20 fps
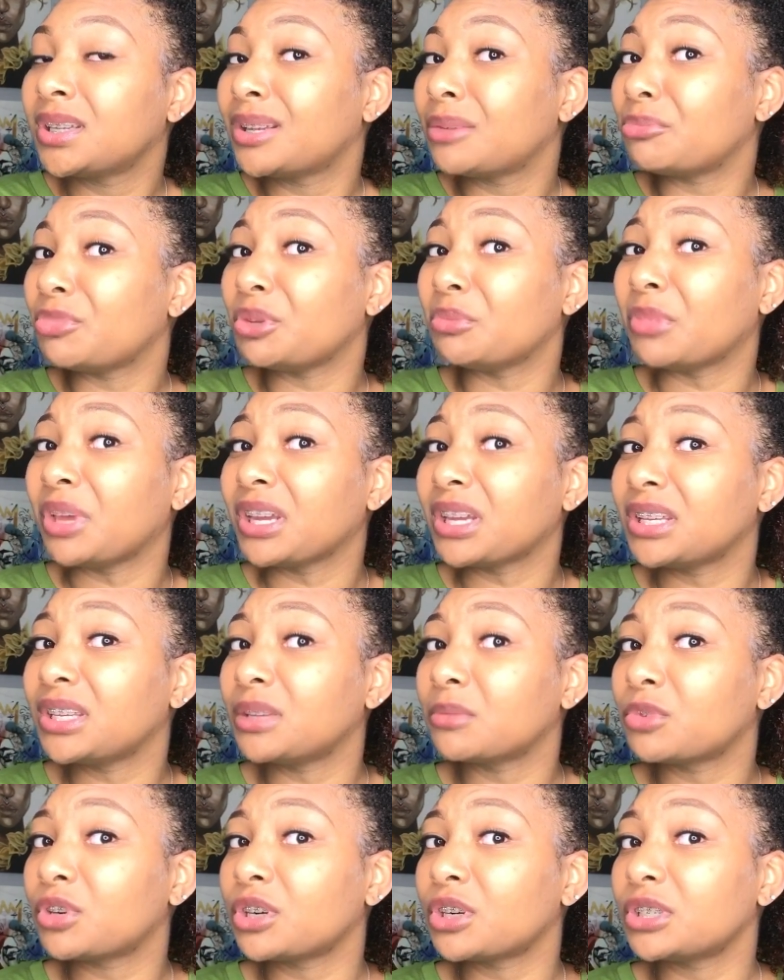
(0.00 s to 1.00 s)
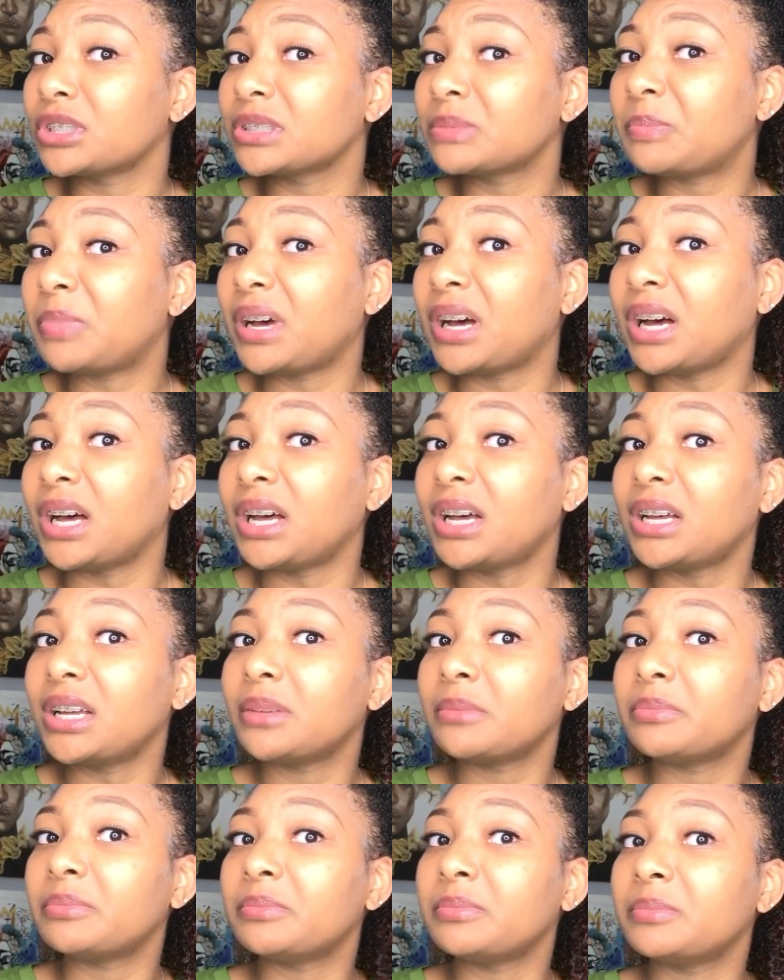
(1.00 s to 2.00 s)
be making them curls
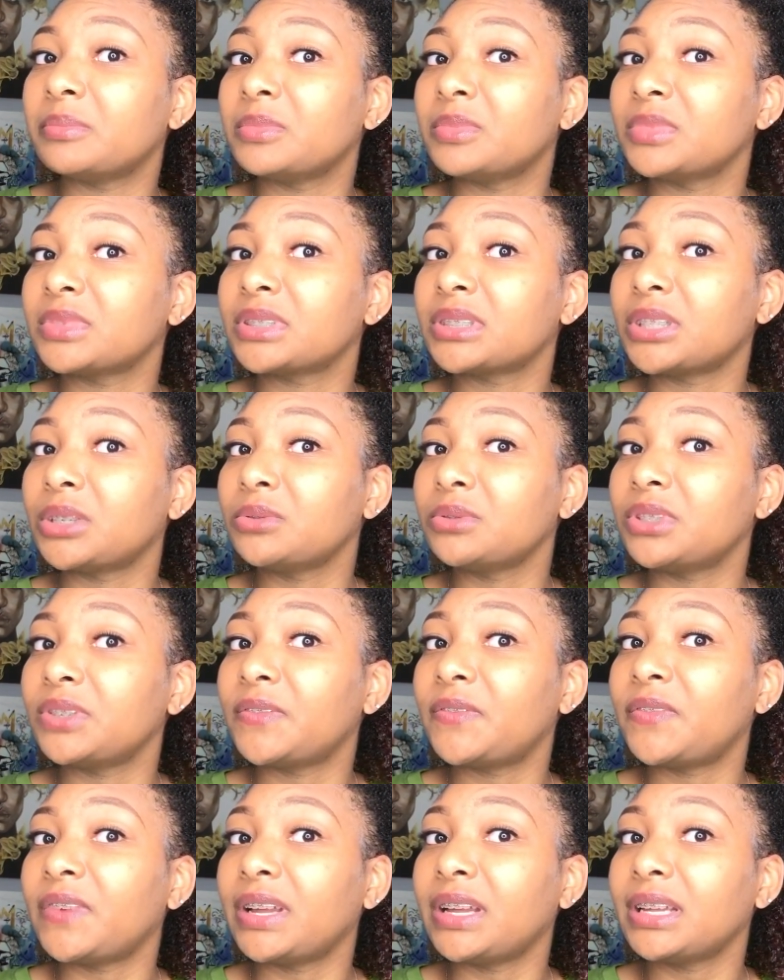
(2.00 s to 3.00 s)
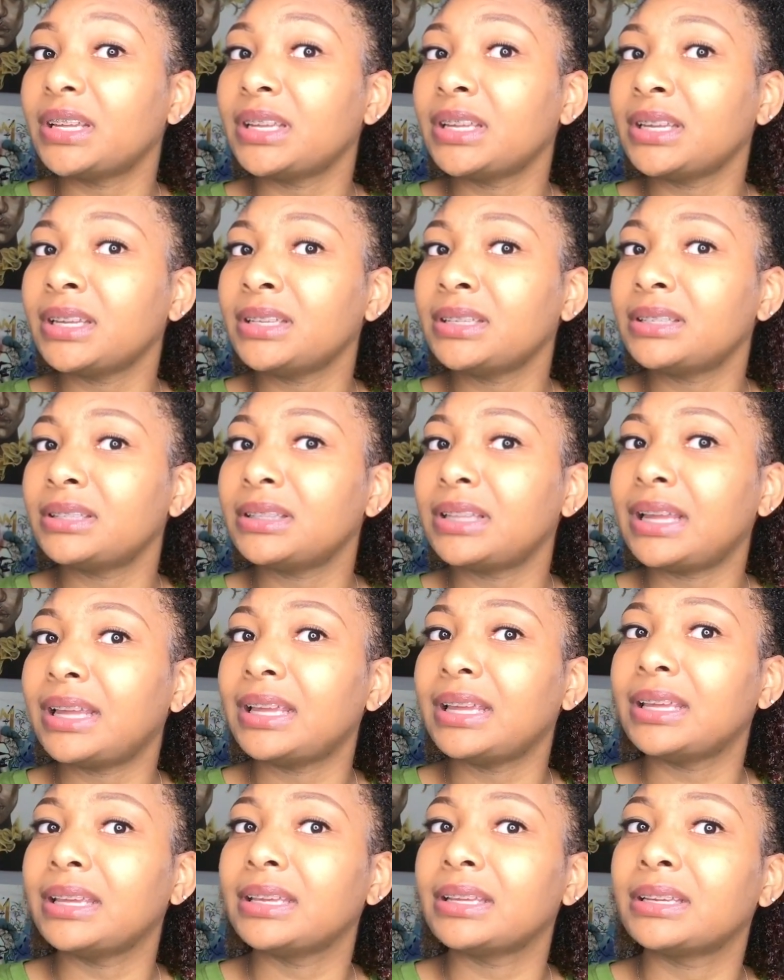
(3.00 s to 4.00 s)
pop so defined.
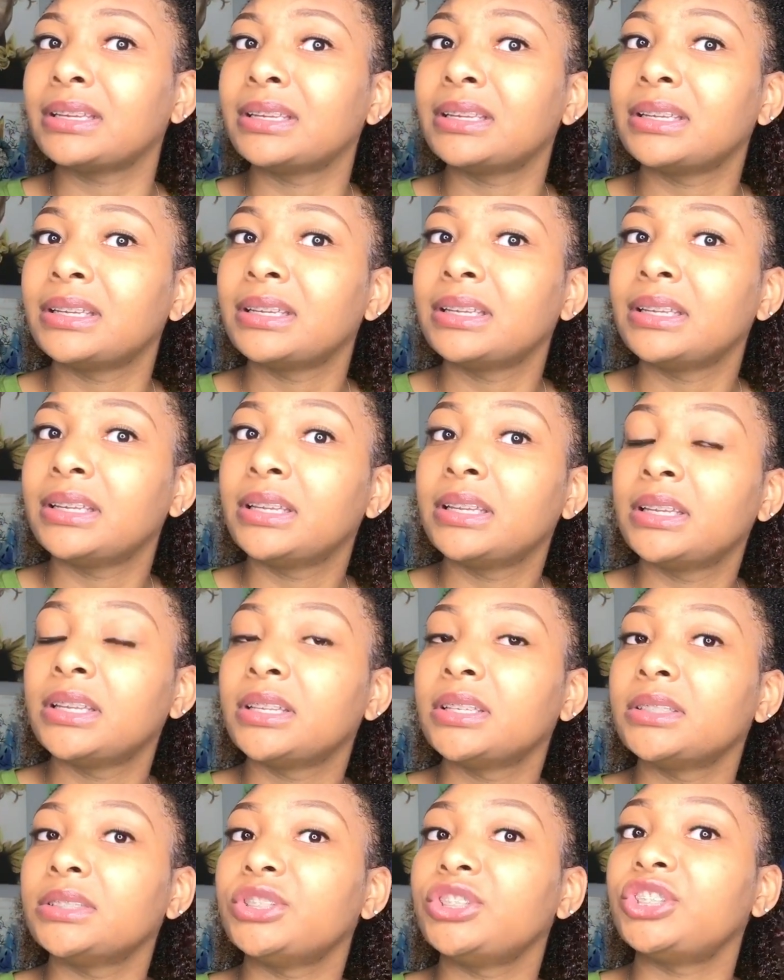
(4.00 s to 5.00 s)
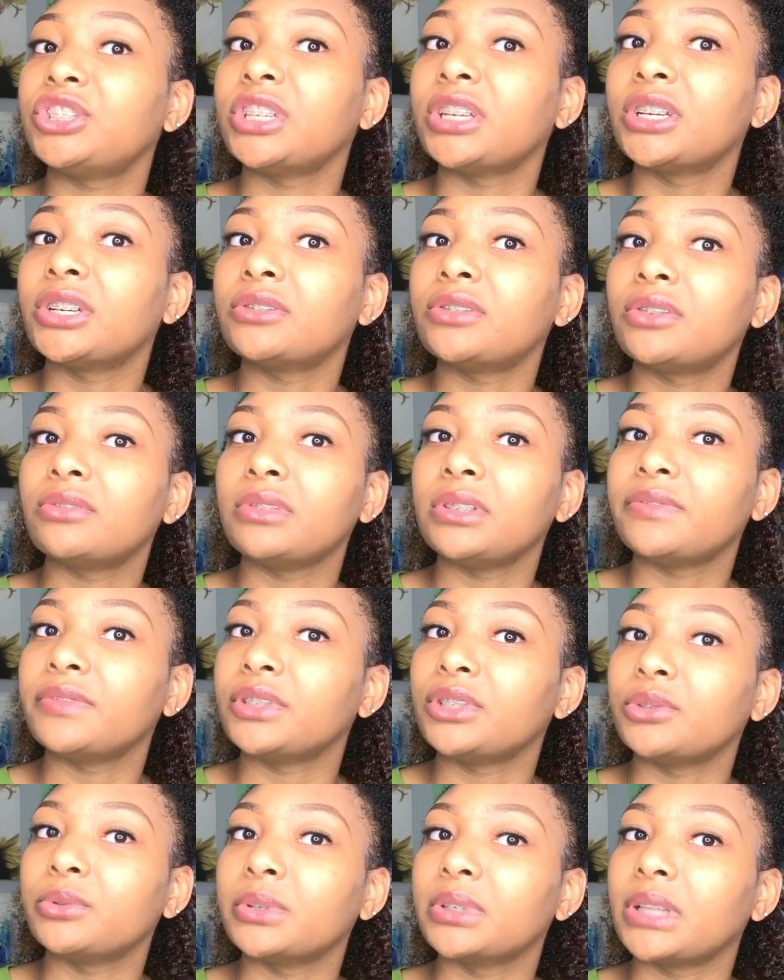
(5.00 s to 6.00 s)
Like, gel don't even
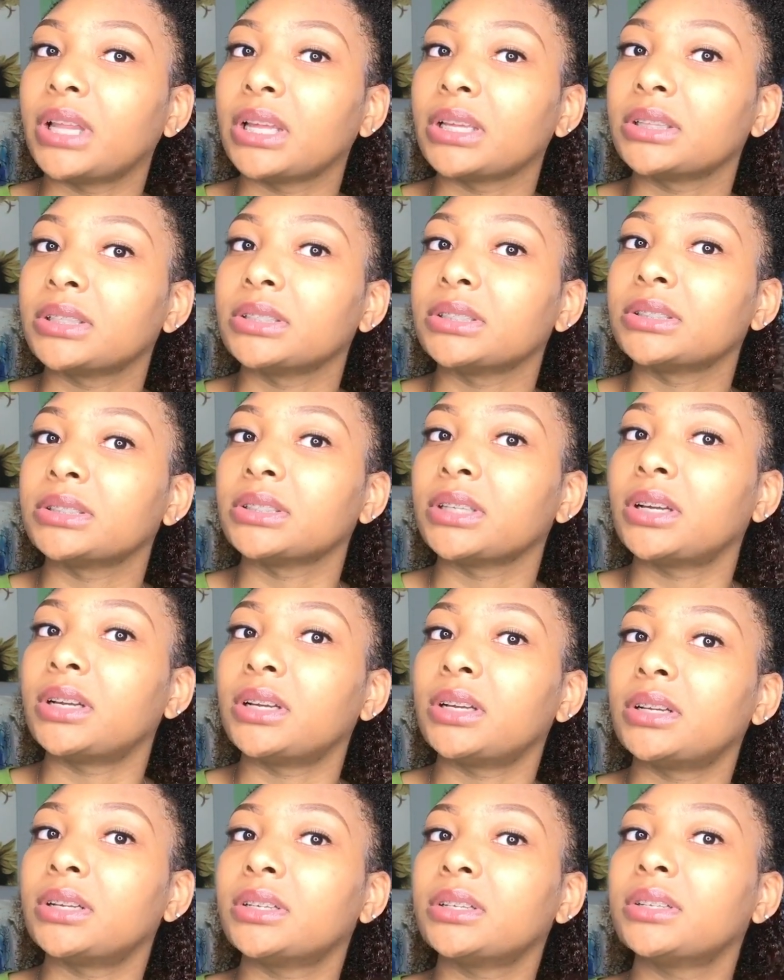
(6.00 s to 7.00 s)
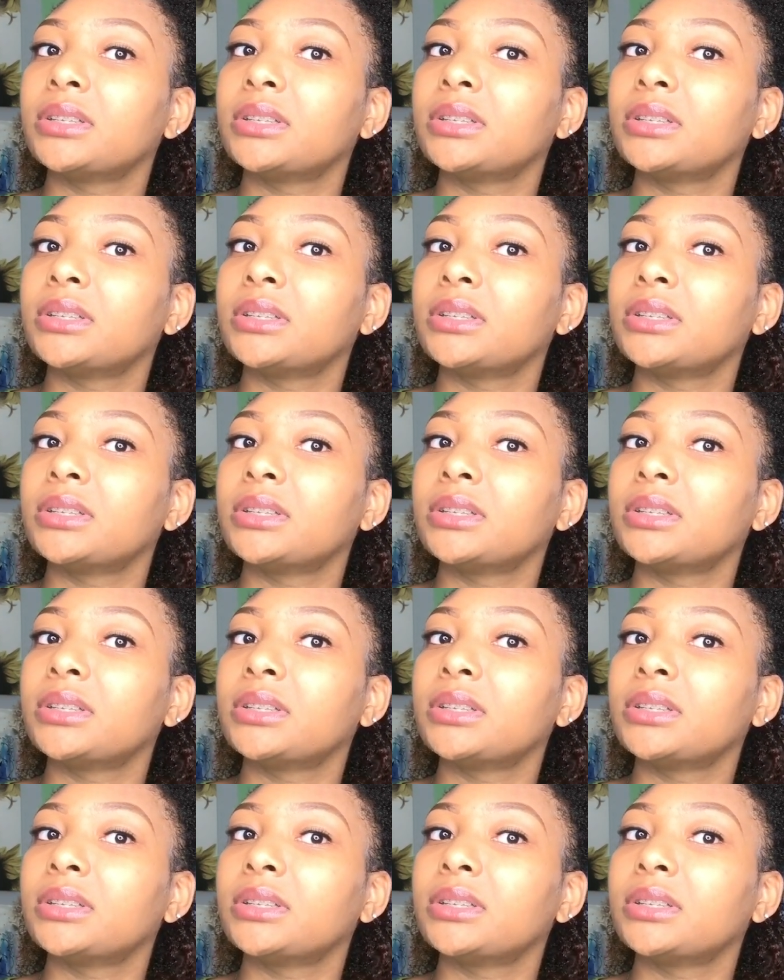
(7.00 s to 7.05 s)
do it like this, y'all.